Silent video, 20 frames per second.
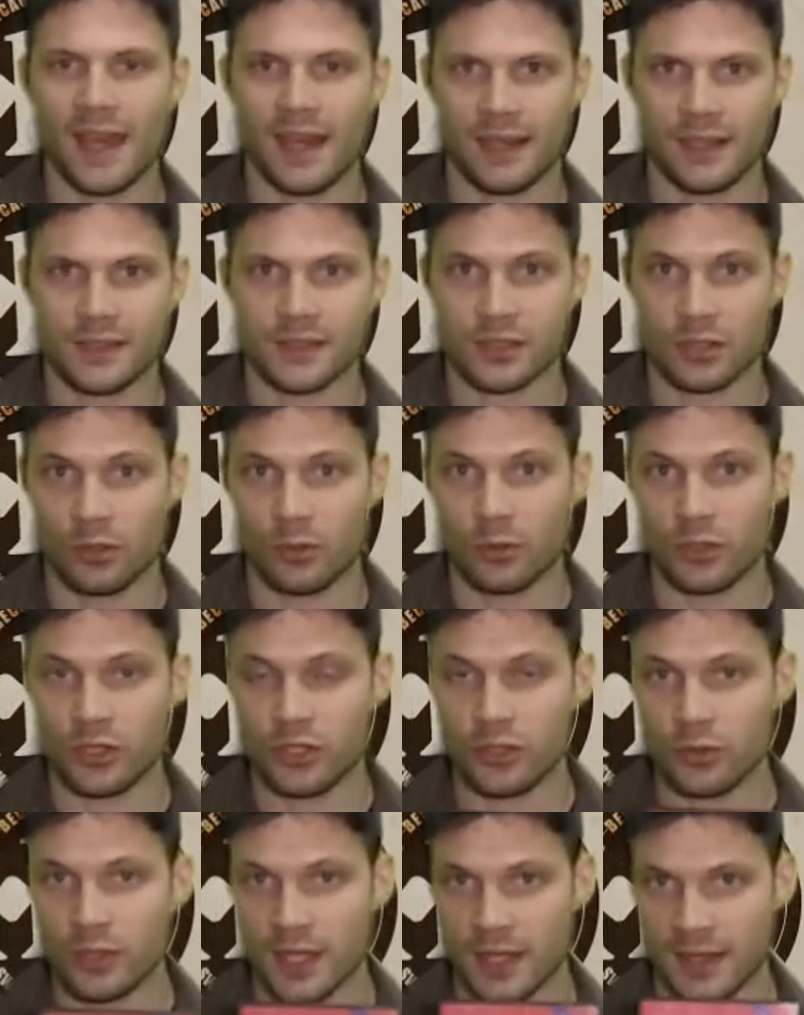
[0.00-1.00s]
Uh, so
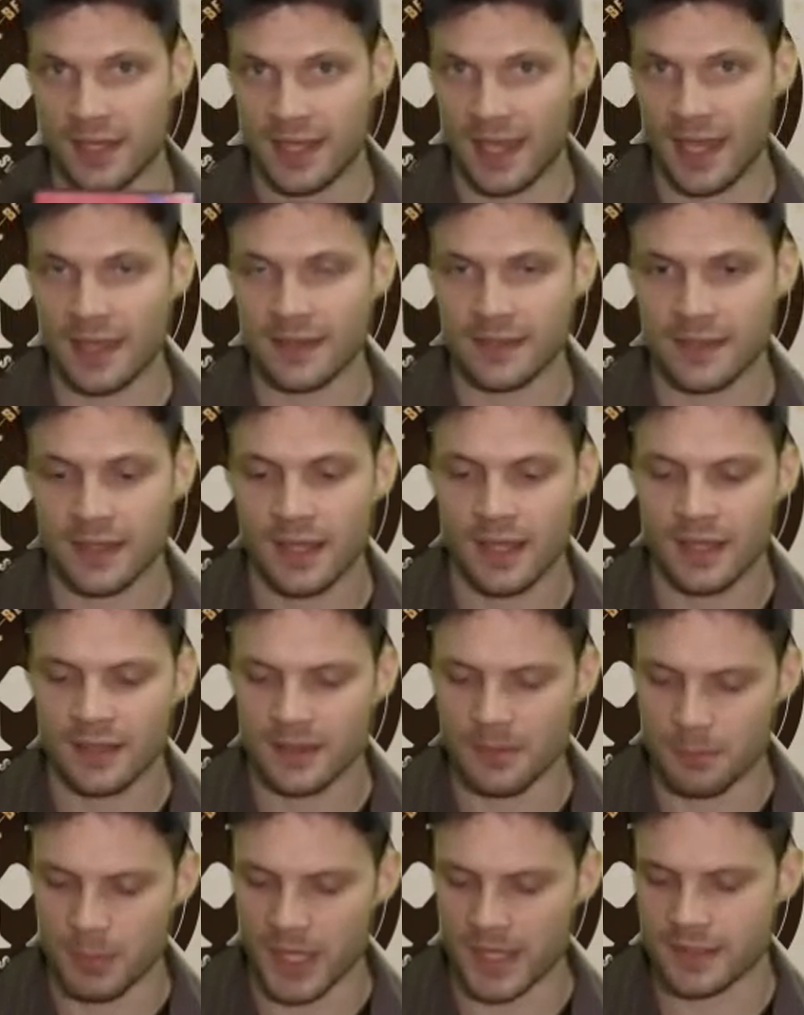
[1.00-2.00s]
you can get
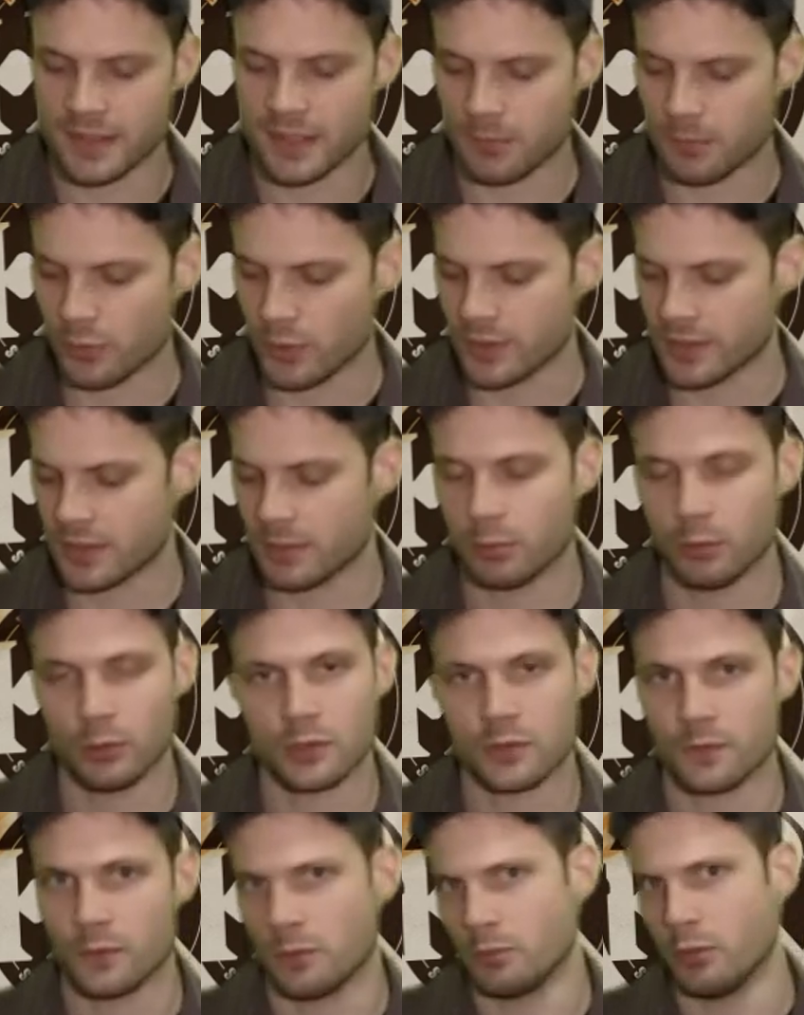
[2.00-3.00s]
the basic
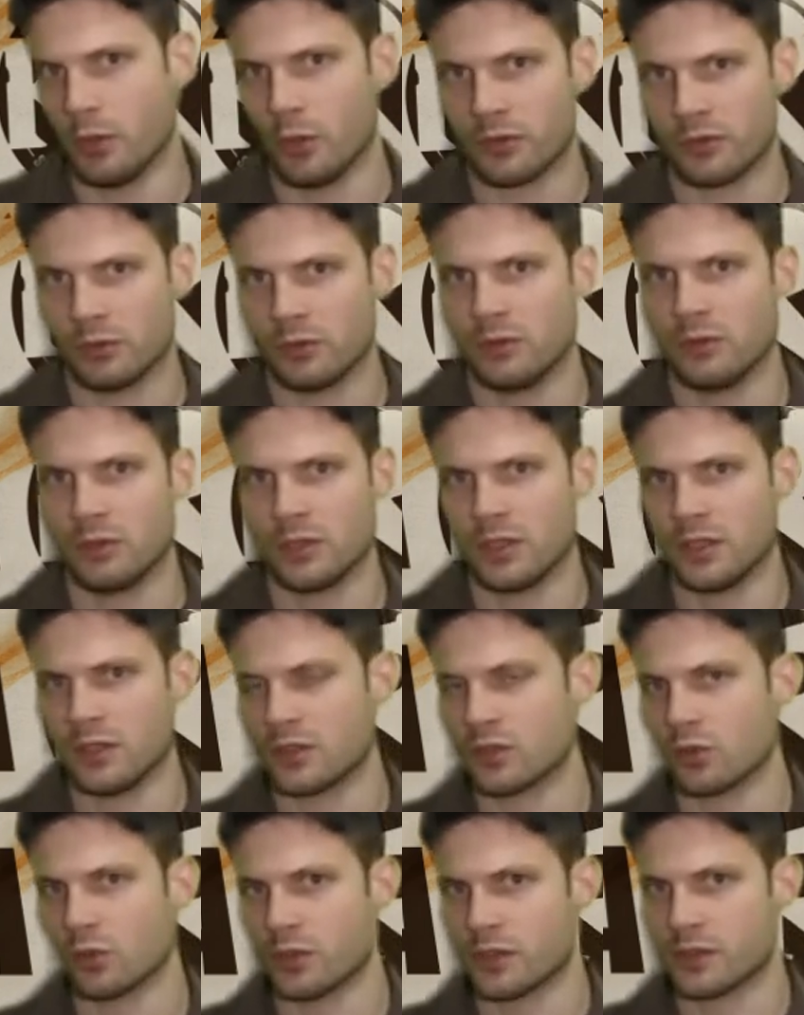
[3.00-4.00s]
principles for both uh,
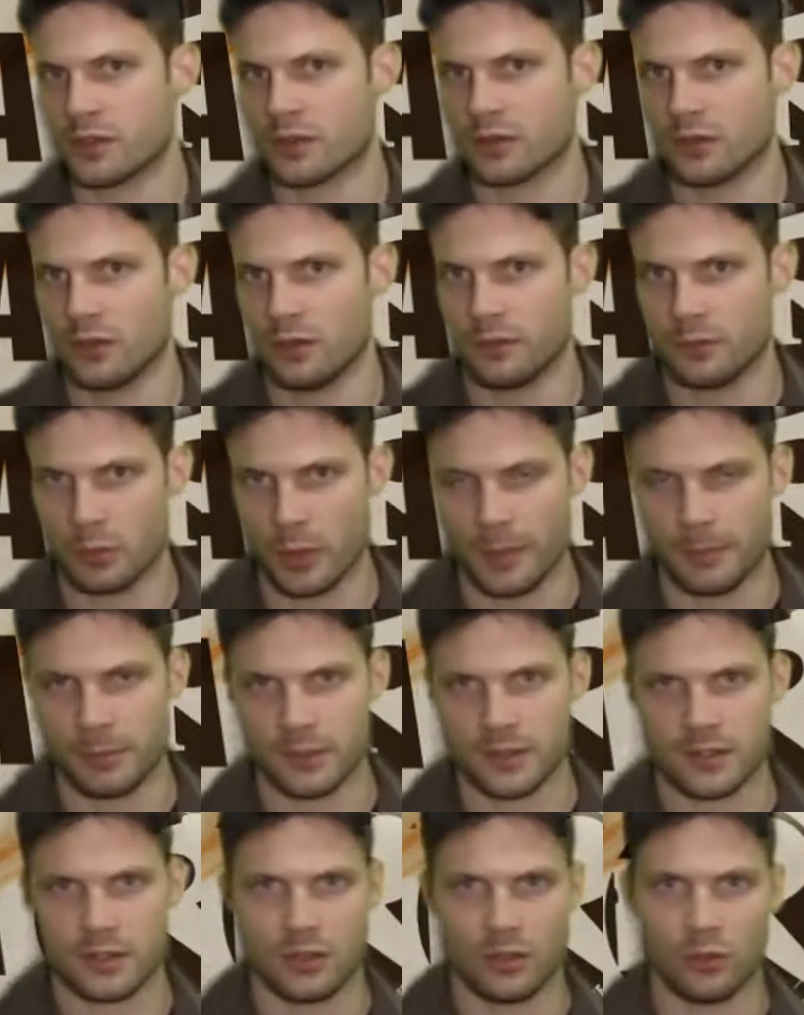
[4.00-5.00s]
sorts of
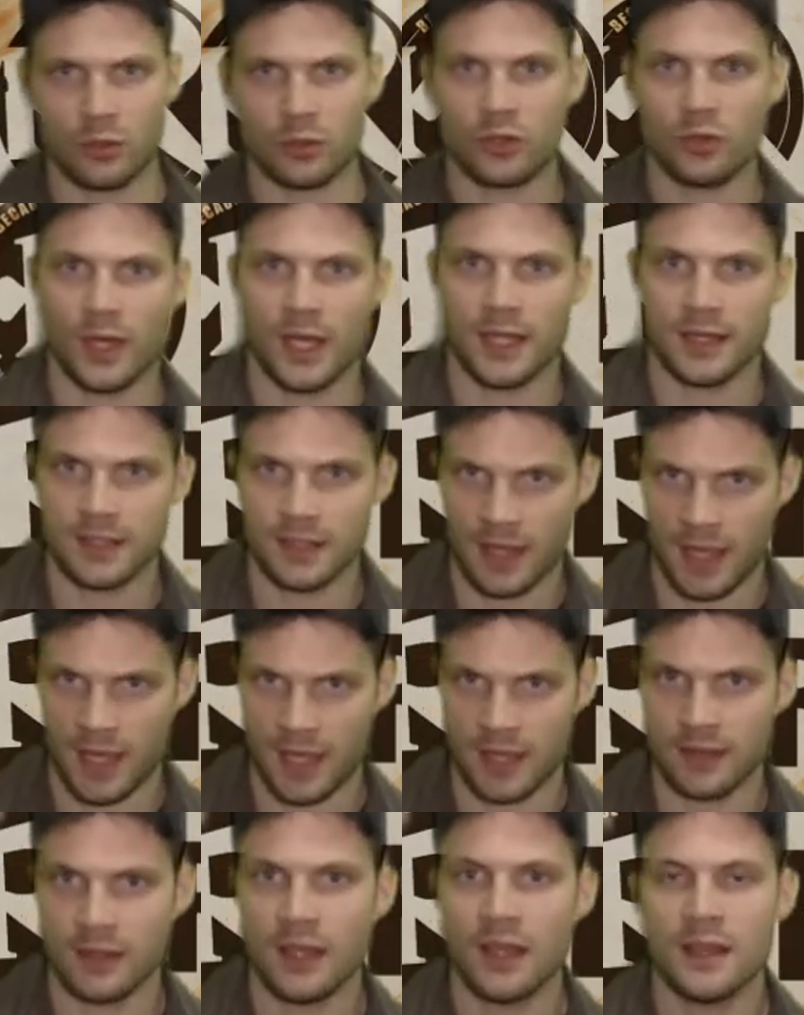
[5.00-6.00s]
weapons, so two-handed
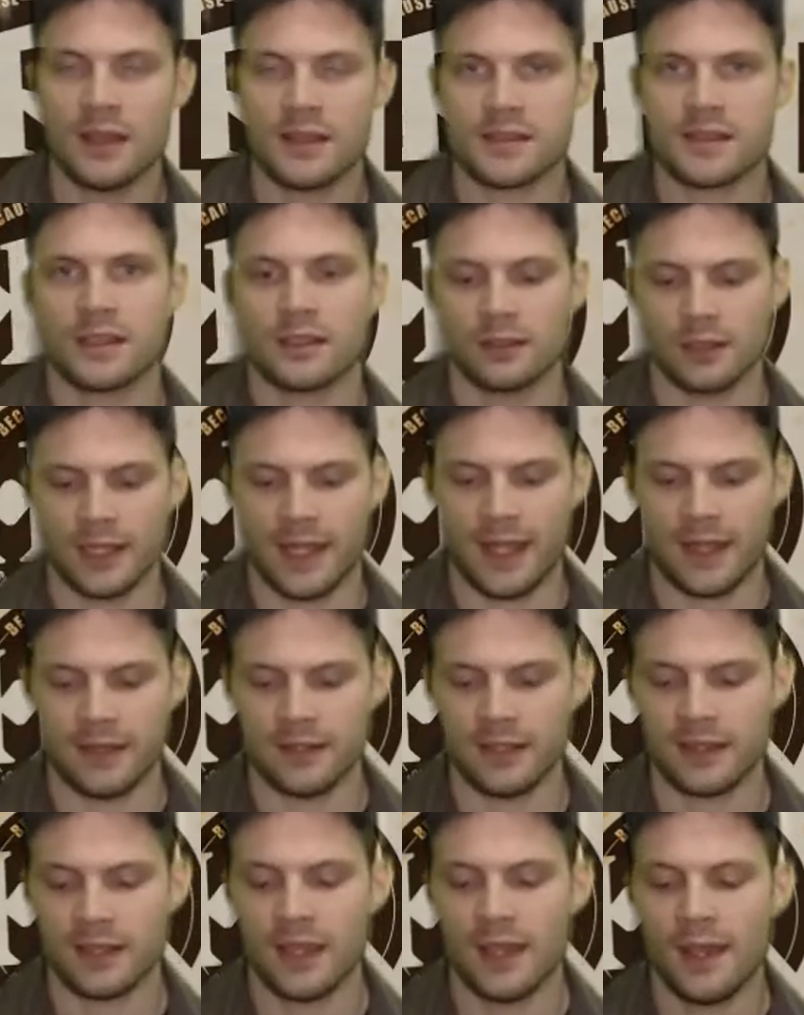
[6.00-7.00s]
and
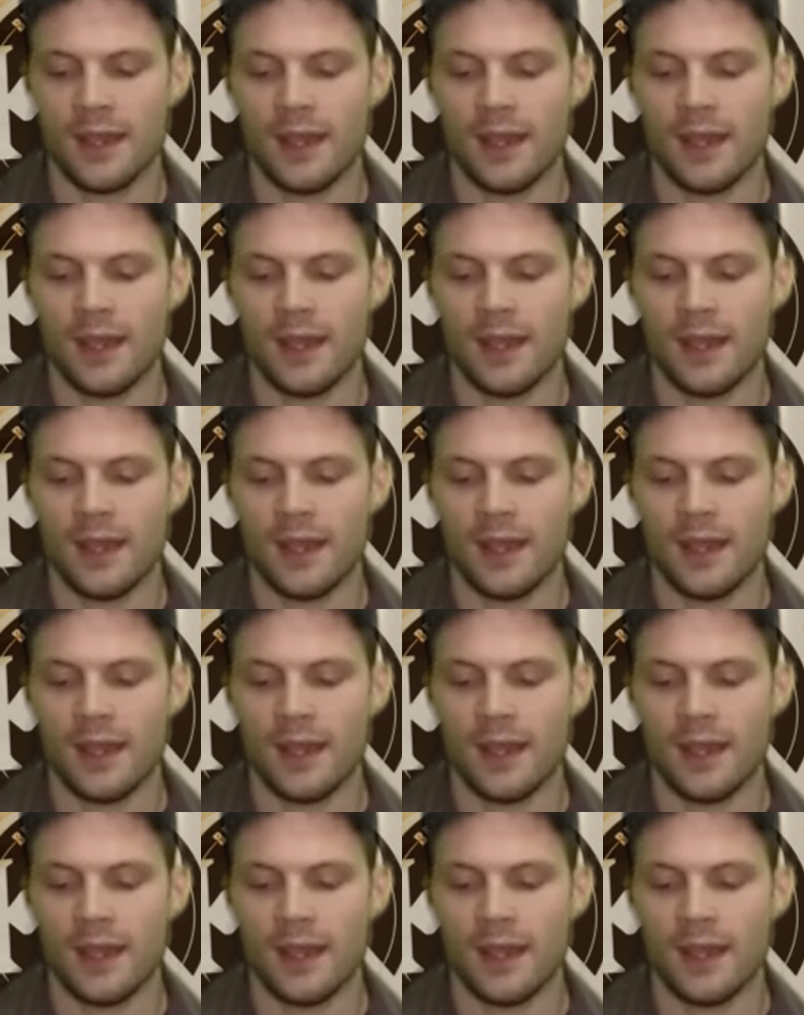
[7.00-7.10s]
single-handed.